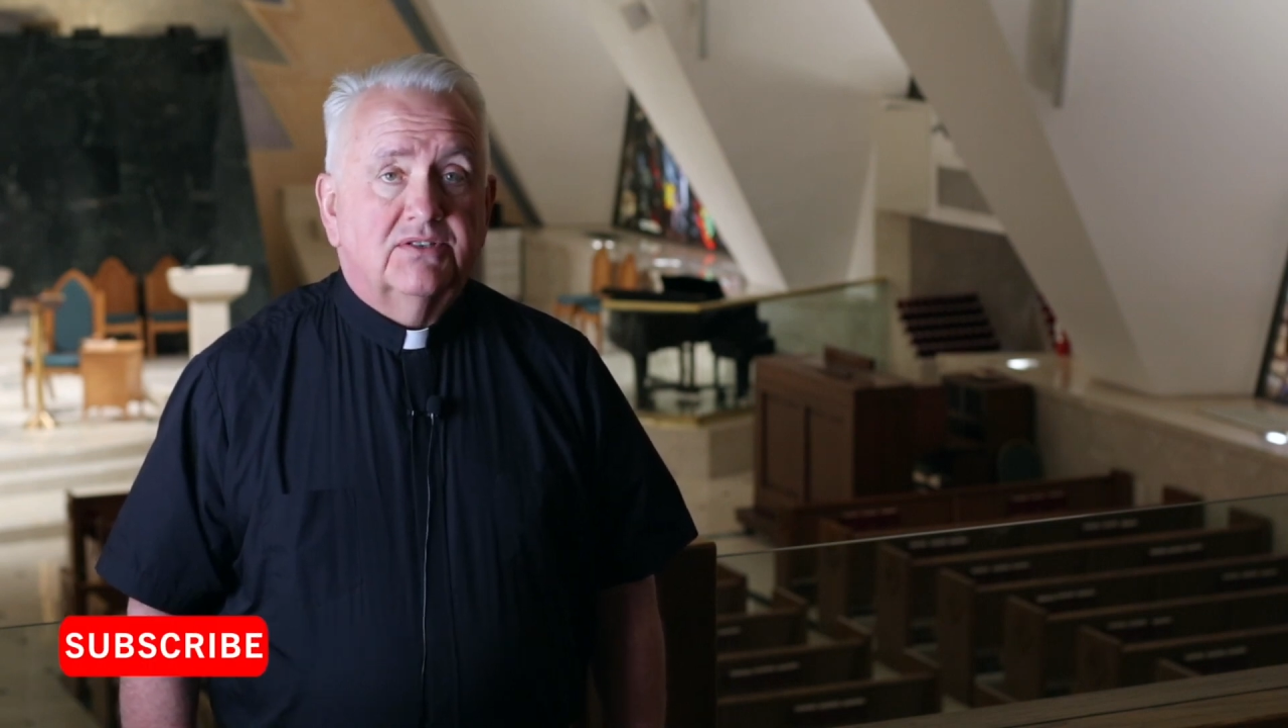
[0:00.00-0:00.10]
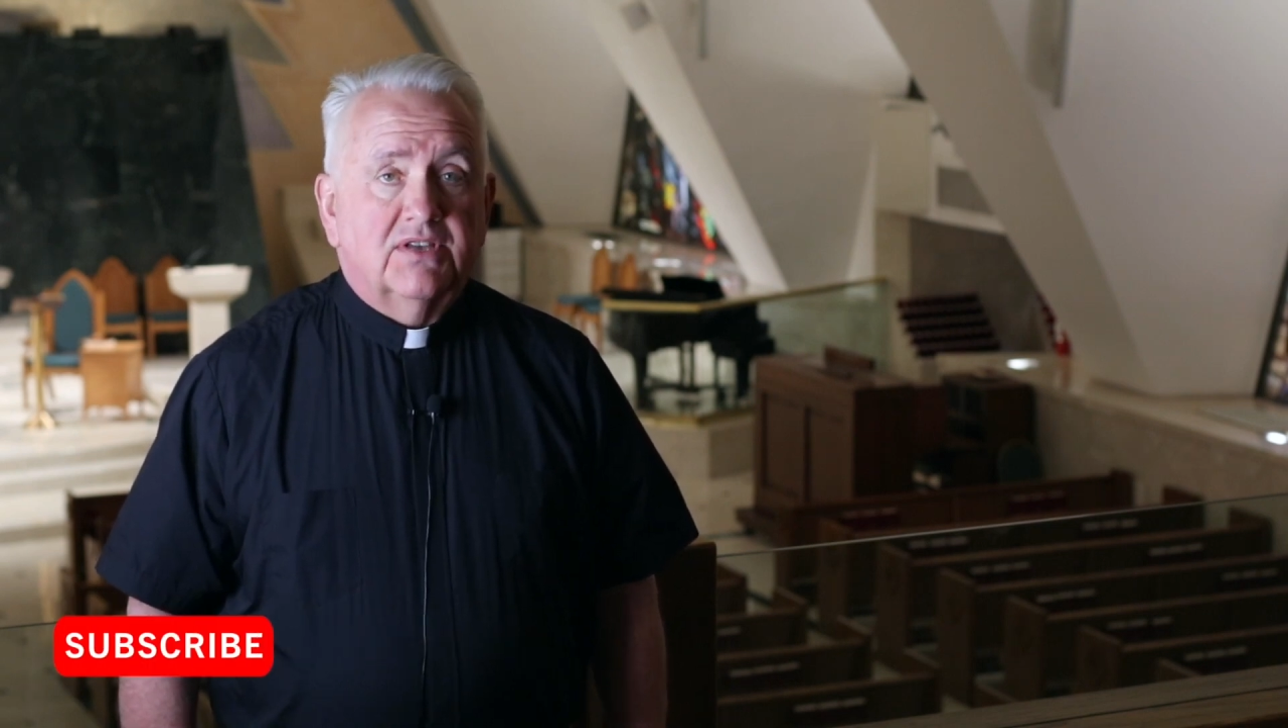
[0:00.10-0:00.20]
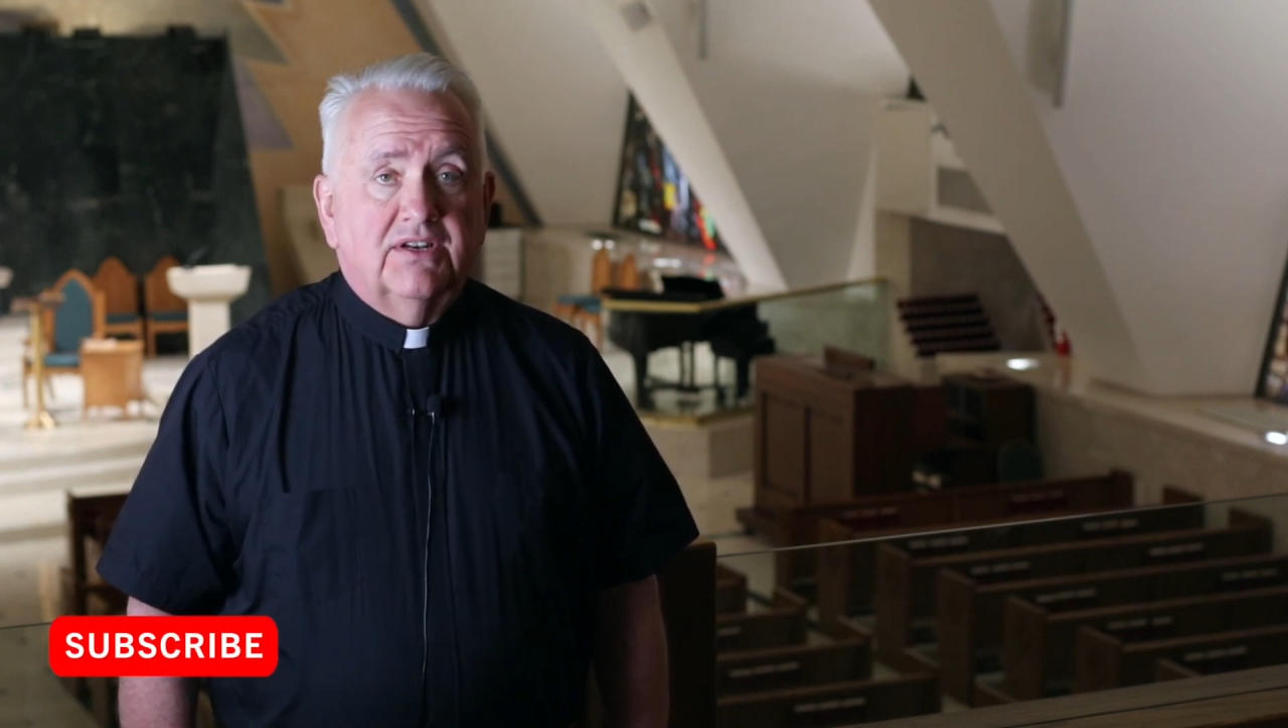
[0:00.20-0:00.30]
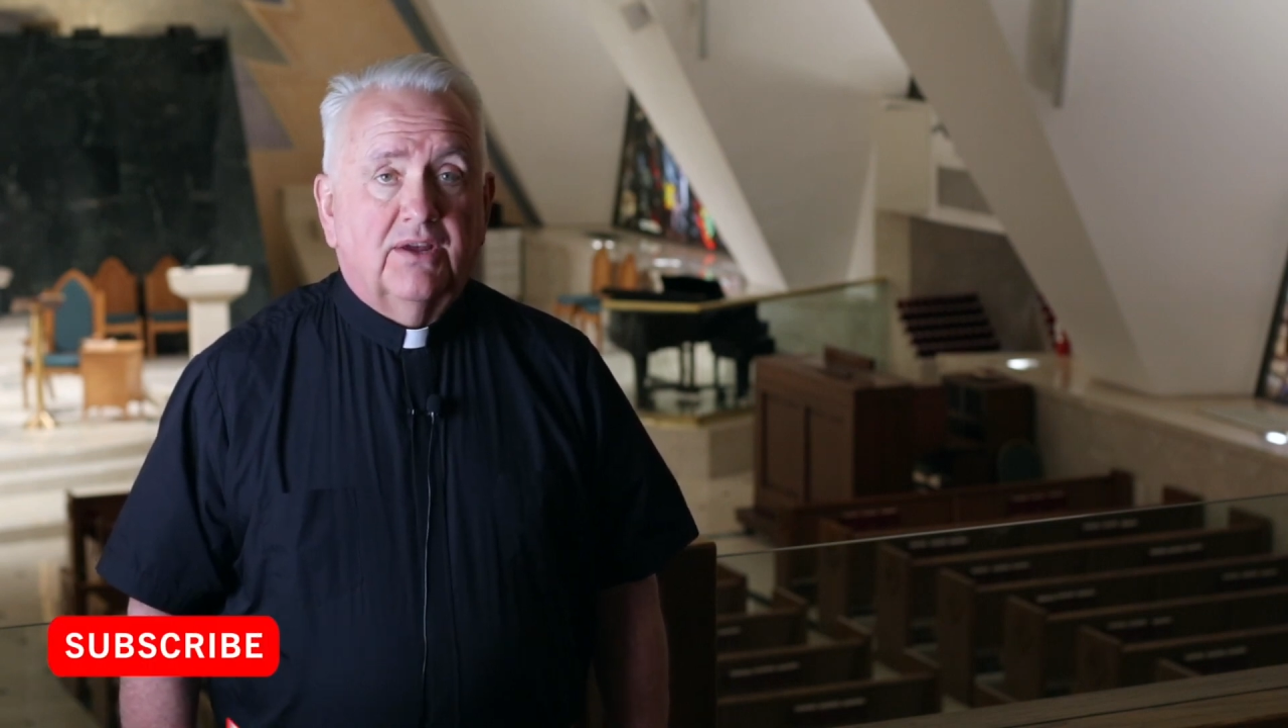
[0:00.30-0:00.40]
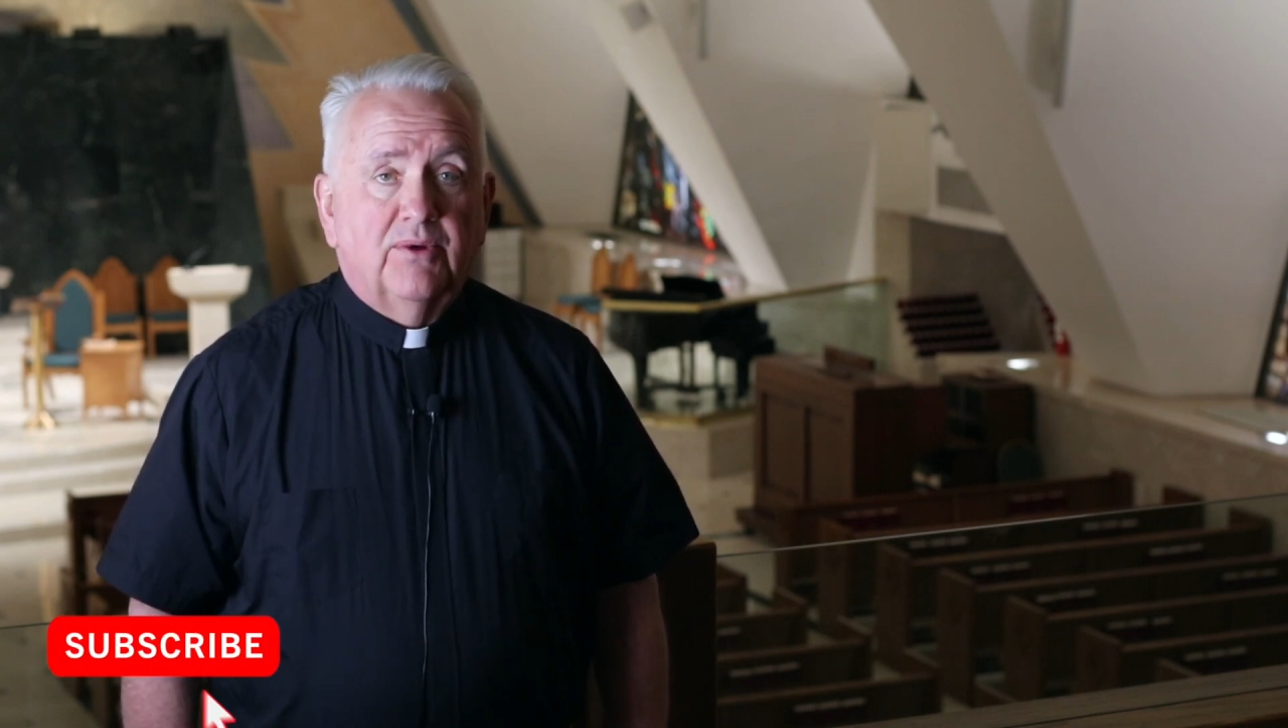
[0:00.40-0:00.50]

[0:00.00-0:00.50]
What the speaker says: Sunday